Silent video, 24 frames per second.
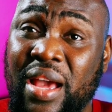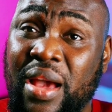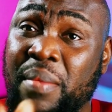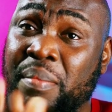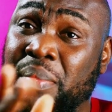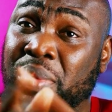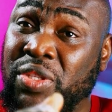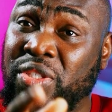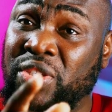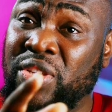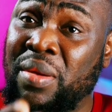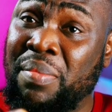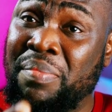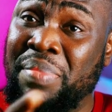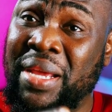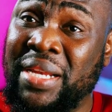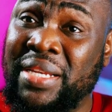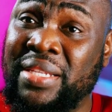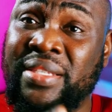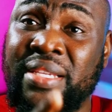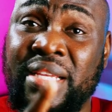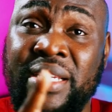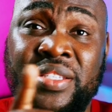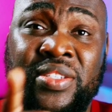But your bed
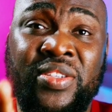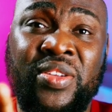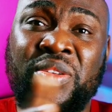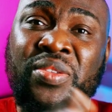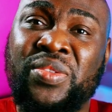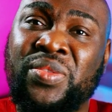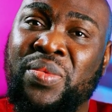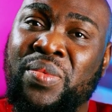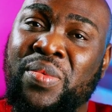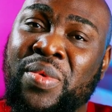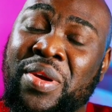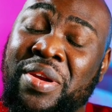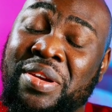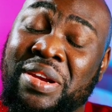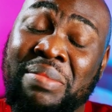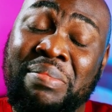says, don't worry,